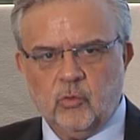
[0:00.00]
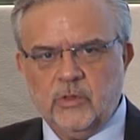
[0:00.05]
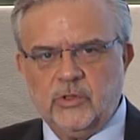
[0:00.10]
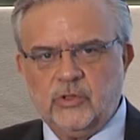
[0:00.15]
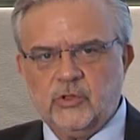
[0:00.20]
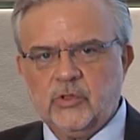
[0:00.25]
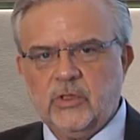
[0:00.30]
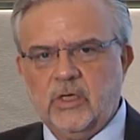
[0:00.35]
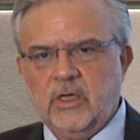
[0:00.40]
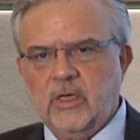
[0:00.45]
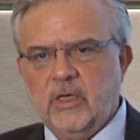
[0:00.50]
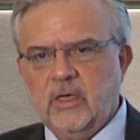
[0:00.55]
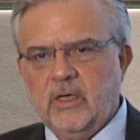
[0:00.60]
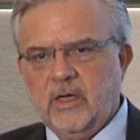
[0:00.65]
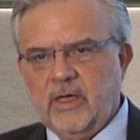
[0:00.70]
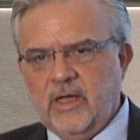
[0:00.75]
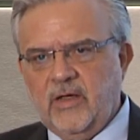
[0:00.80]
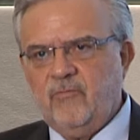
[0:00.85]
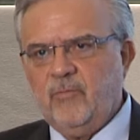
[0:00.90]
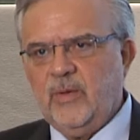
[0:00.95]
which
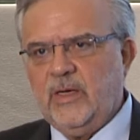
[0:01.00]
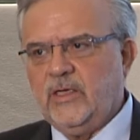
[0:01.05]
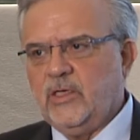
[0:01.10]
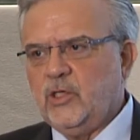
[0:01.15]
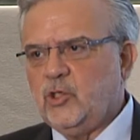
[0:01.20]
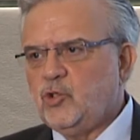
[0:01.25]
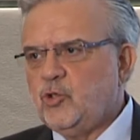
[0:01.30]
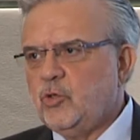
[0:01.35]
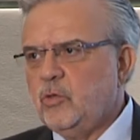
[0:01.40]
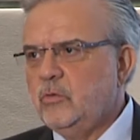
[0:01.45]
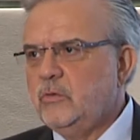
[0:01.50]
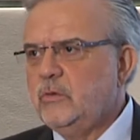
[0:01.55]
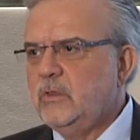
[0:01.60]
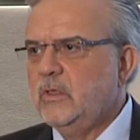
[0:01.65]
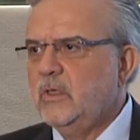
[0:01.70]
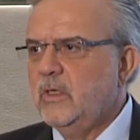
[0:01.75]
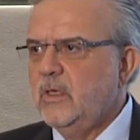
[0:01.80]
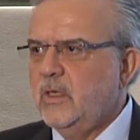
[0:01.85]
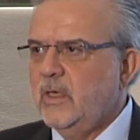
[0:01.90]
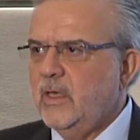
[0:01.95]
have been issued,
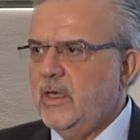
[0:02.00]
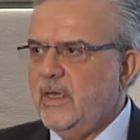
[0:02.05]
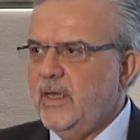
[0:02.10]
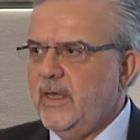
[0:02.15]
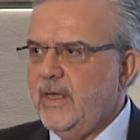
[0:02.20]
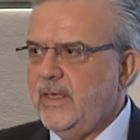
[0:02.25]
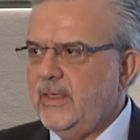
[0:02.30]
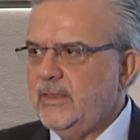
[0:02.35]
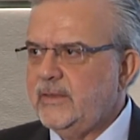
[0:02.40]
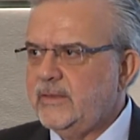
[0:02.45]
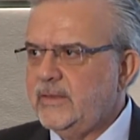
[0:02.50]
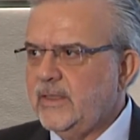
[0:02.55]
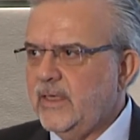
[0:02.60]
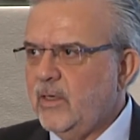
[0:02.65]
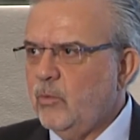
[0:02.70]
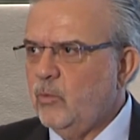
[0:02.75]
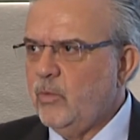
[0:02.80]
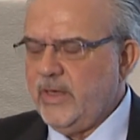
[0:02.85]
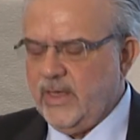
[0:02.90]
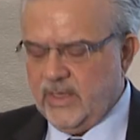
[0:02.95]
and
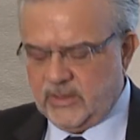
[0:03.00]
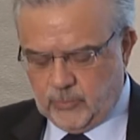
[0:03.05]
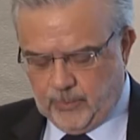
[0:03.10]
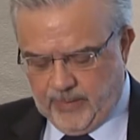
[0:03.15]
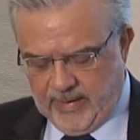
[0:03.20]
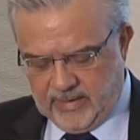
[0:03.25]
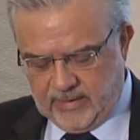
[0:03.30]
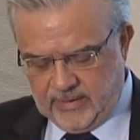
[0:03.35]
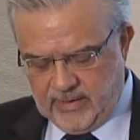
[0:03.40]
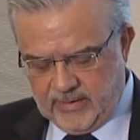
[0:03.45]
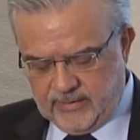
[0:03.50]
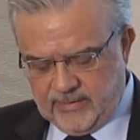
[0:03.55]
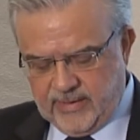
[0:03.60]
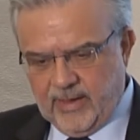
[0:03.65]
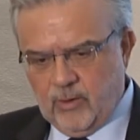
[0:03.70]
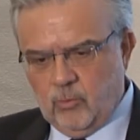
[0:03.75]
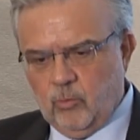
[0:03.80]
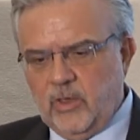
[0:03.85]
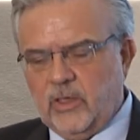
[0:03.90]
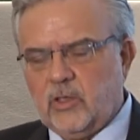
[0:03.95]
we expect that
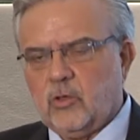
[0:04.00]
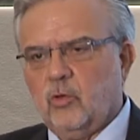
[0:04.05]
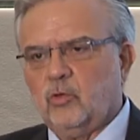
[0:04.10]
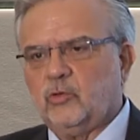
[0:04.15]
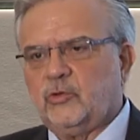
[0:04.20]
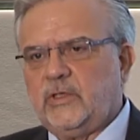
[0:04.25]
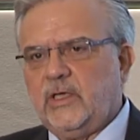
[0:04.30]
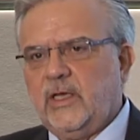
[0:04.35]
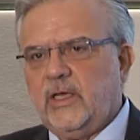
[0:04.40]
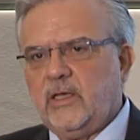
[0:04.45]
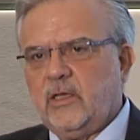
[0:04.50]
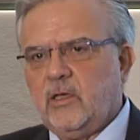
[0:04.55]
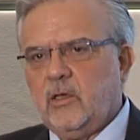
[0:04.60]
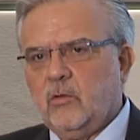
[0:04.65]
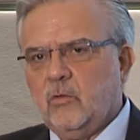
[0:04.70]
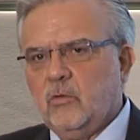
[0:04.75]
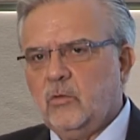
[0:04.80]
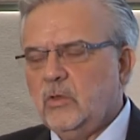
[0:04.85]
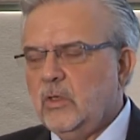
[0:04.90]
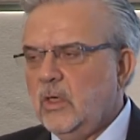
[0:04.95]
they will
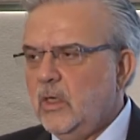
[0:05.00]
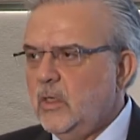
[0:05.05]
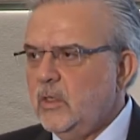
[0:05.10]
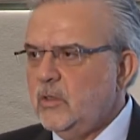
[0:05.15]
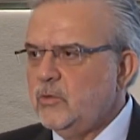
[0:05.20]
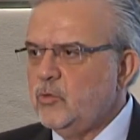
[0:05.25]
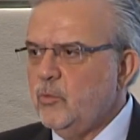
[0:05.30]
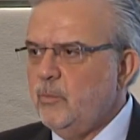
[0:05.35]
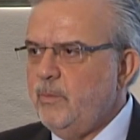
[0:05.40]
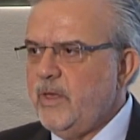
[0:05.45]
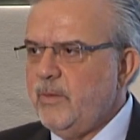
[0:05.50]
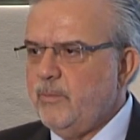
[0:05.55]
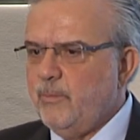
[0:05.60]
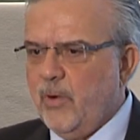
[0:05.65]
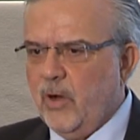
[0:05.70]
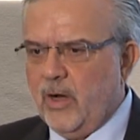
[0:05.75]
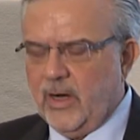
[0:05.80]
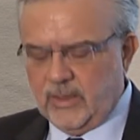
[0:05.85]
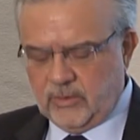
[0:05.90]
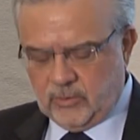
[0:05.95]
continue to be
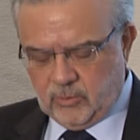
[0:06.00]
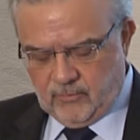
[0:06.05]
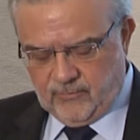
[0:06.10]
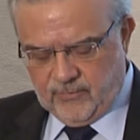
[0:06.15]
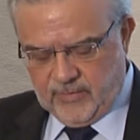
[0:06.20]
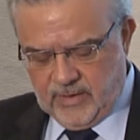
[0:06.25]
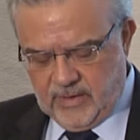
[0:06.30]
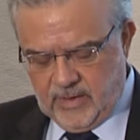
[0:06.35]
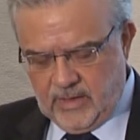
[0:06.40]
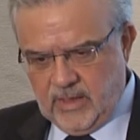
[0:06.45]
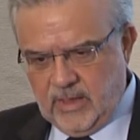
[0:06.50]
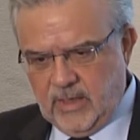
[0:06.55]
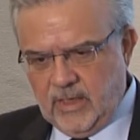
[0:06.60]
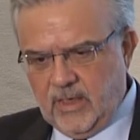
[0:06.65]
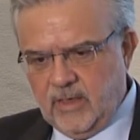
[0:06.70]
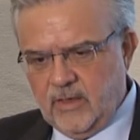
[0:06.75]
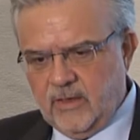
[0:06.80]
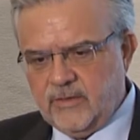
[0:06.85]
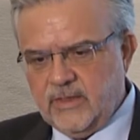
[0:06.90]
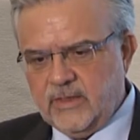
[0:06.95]
part of
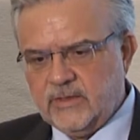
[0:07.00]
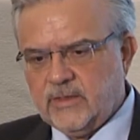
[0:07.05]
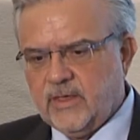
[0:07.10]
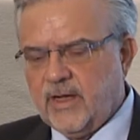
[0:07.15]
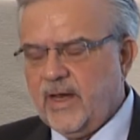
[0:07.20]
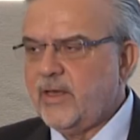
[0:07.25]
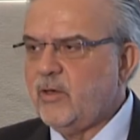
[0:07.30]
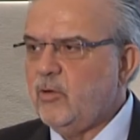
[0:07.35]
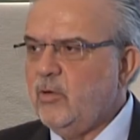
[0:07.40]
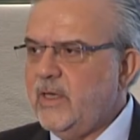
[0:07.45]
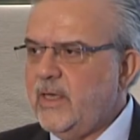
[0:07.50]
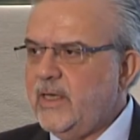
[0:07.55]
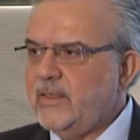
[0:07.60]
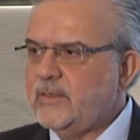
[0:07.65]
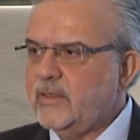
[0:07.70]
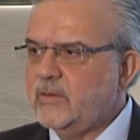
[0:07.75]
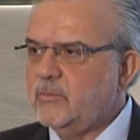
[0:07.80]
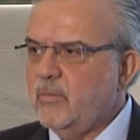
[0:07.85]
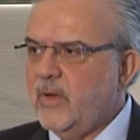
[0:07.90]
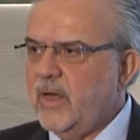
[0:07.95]
the, this
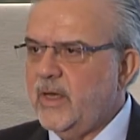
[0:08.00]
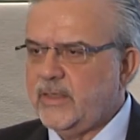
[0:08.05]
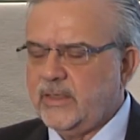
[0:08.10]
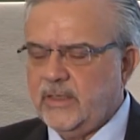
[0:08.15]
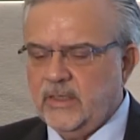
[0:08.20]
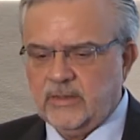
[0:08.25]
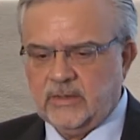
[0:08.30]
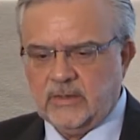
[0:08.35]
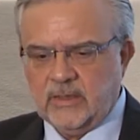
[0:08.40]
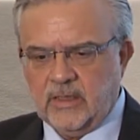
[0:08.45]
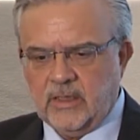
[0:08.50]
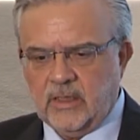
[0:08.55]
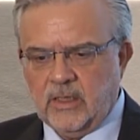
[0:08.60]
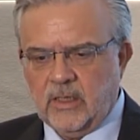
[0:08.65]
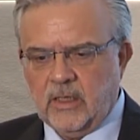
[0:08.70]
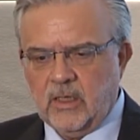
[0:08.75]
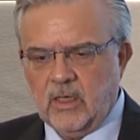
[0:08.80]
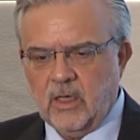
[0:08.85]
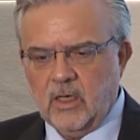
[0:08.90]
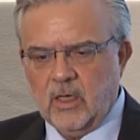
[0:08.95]
regulated market
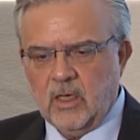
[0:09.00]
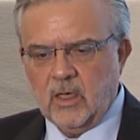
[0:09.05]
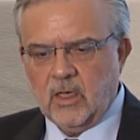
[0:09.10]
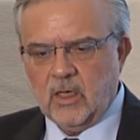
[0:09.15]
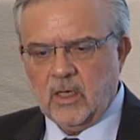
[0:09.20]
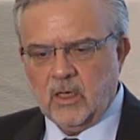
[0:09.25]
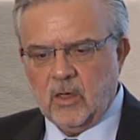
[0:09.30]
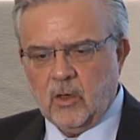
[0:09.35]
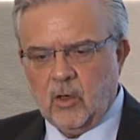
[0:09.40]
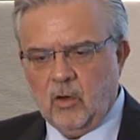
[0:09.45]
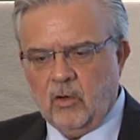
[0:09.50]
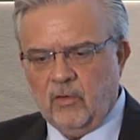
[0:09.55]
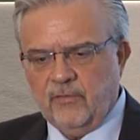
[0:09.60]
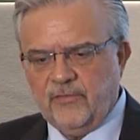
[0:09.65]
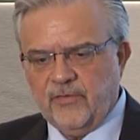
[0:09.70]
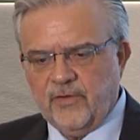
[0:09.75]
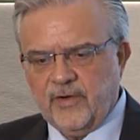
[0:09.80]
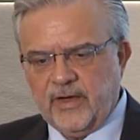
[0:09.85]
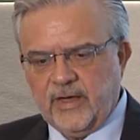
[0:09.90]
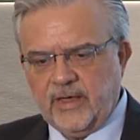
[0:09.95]
uh, uh,
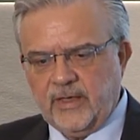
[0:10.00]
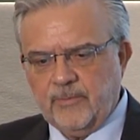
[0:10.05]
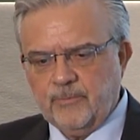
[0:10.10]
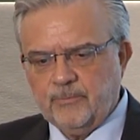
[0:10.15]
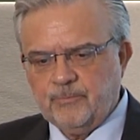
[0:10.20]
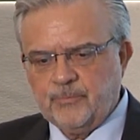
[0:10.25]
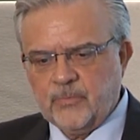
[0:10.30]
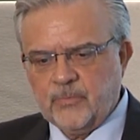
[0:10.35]
offering.